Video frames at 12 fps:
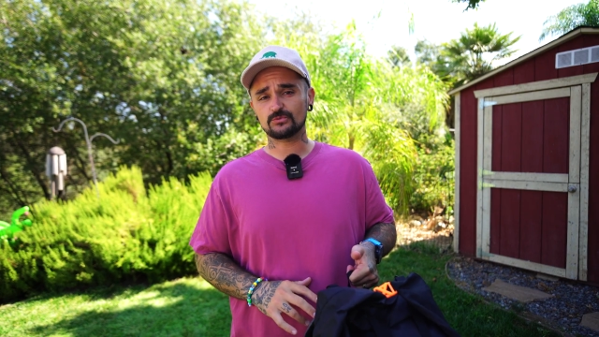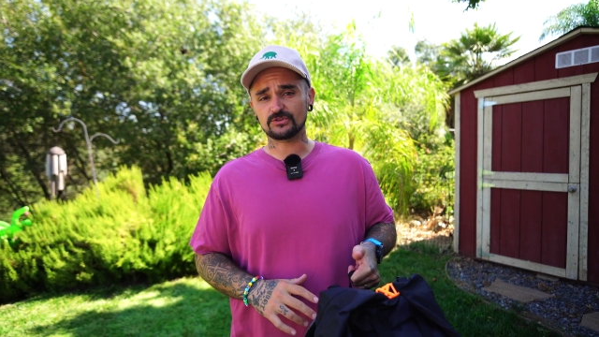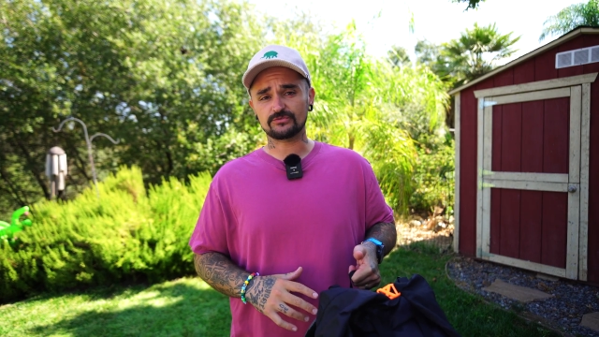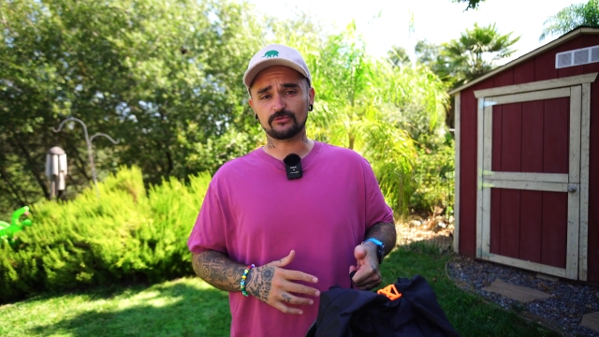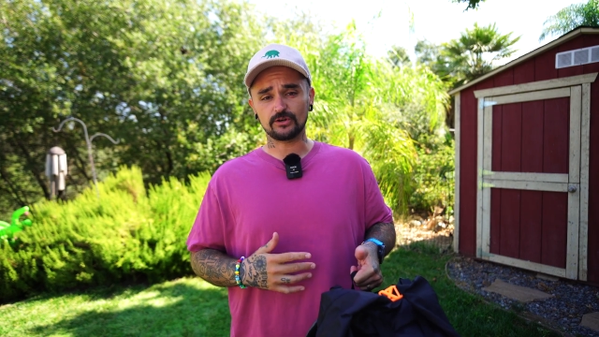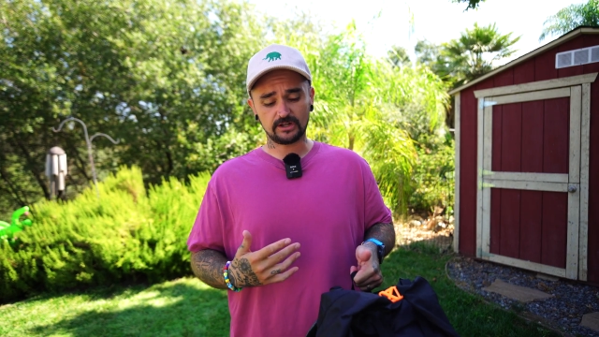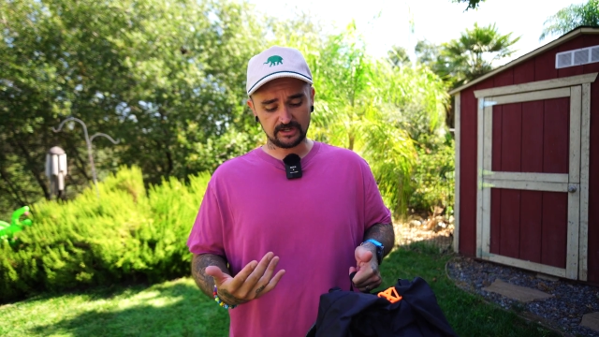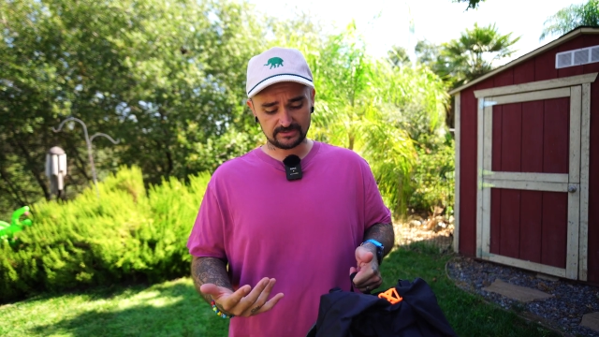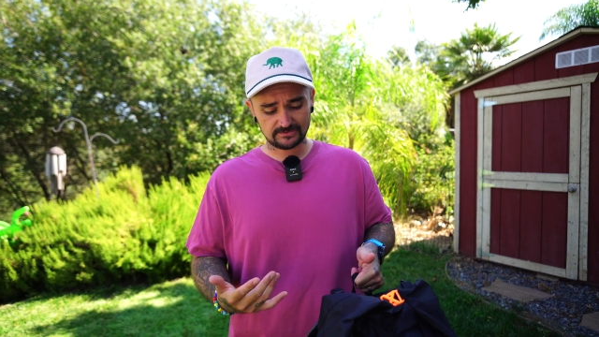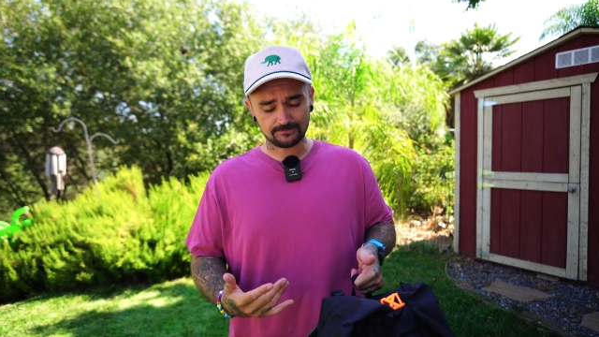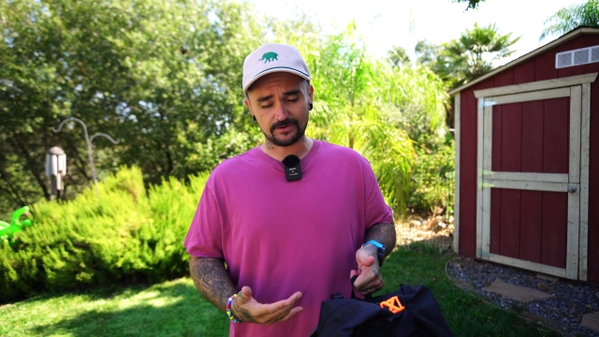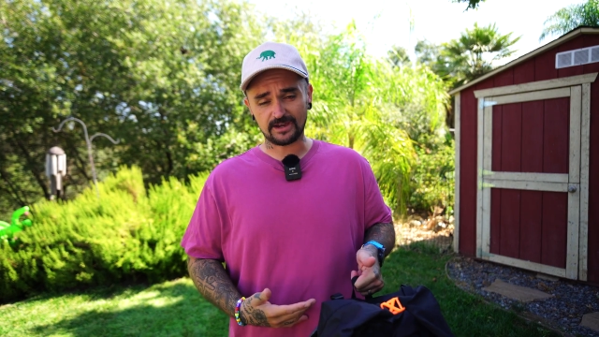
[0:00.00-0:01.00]
which for a
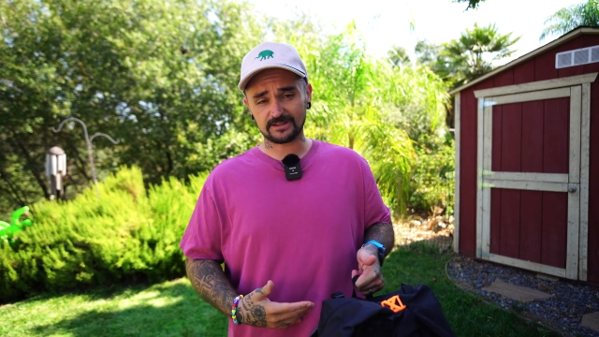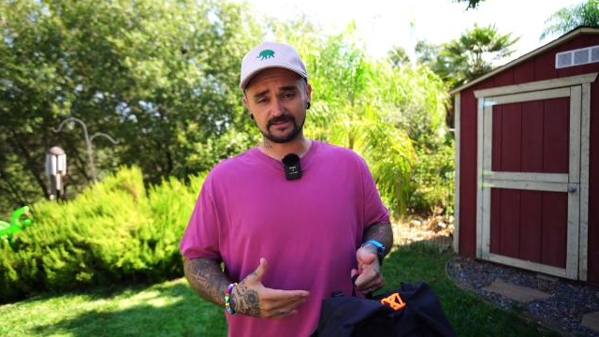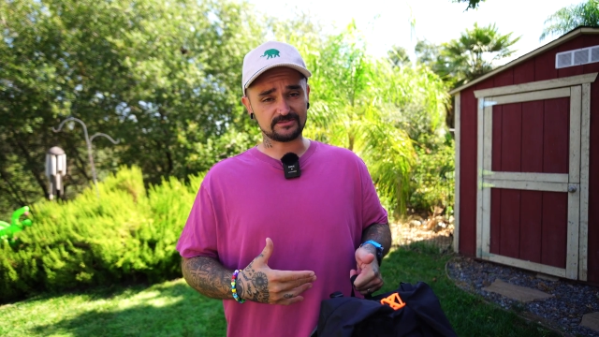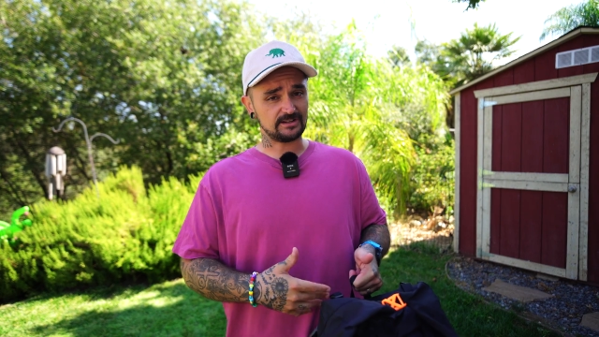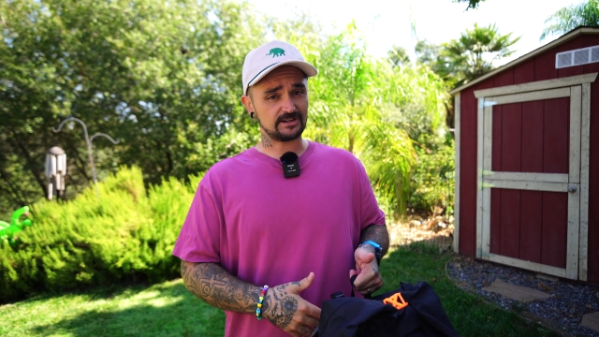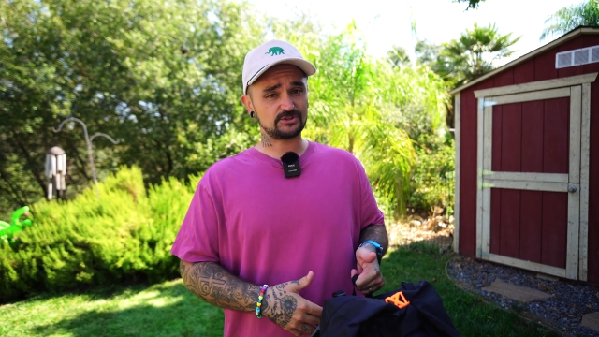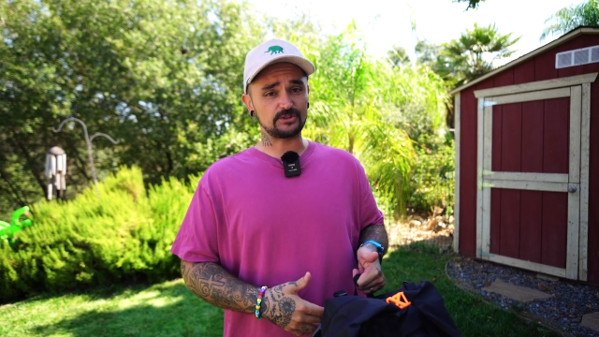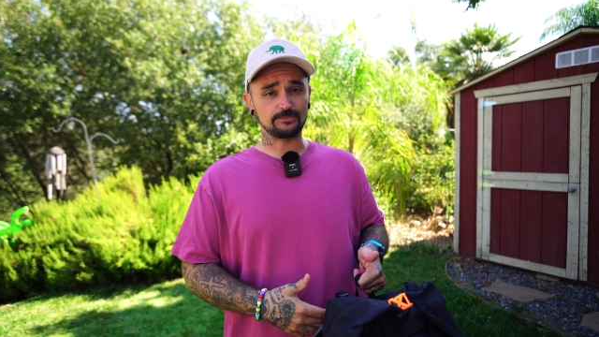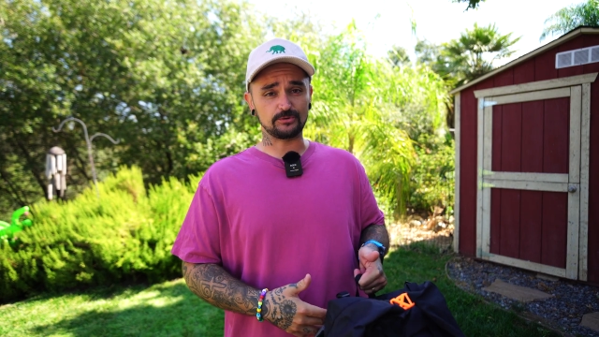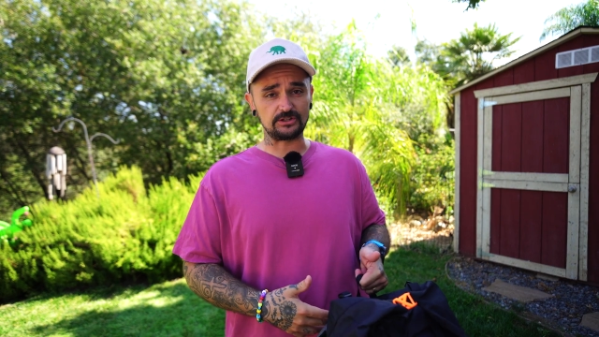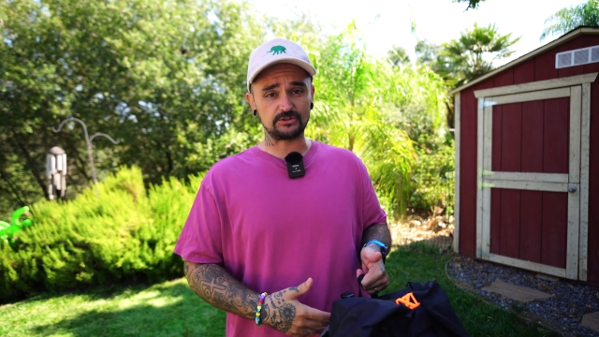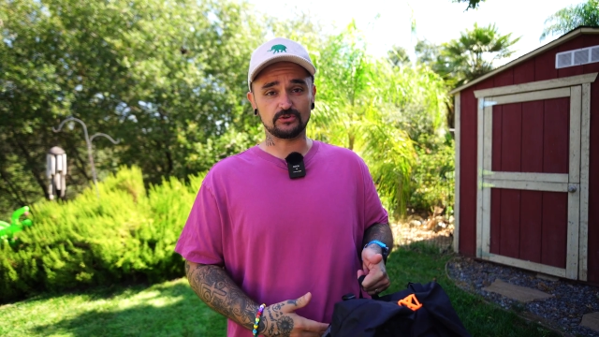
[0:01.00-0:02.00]
custom pack that's actually
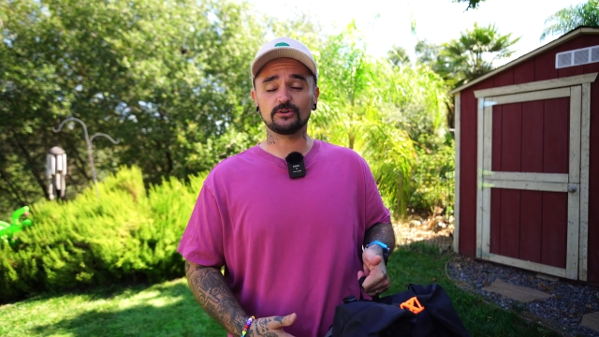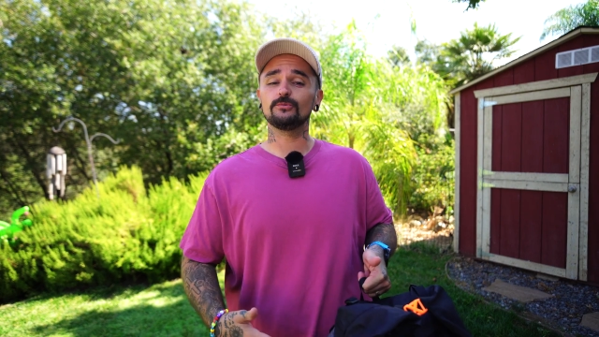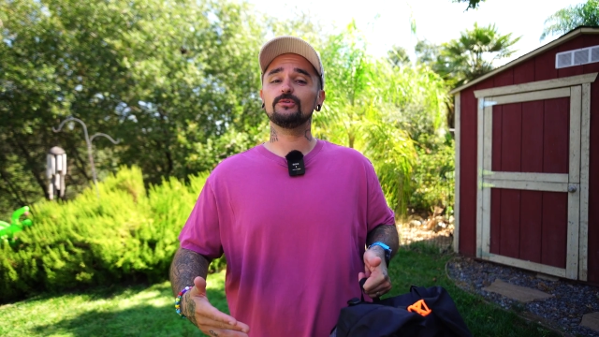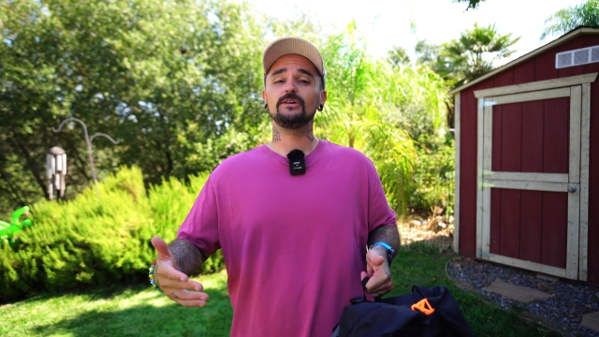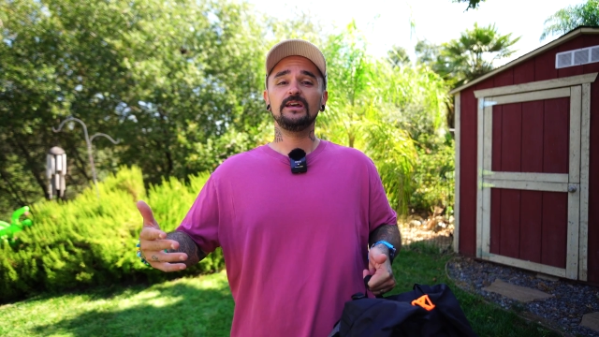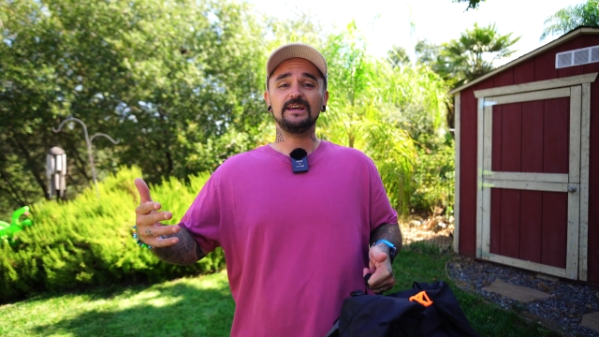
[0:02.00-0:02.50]
pretty durable